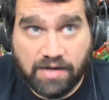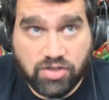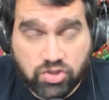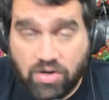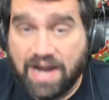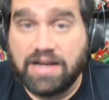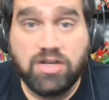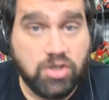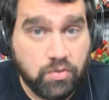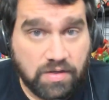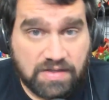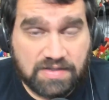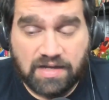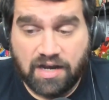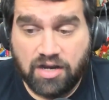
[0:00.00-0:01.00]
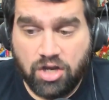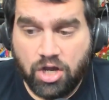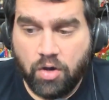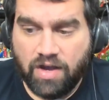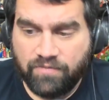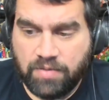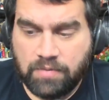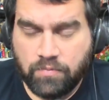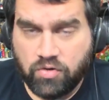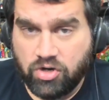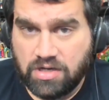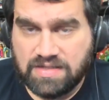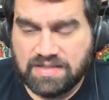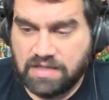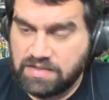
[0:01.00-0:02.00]
I try to do this and i know i've been
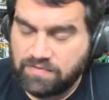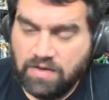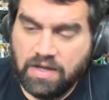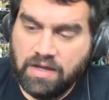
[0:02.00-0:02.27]
criticized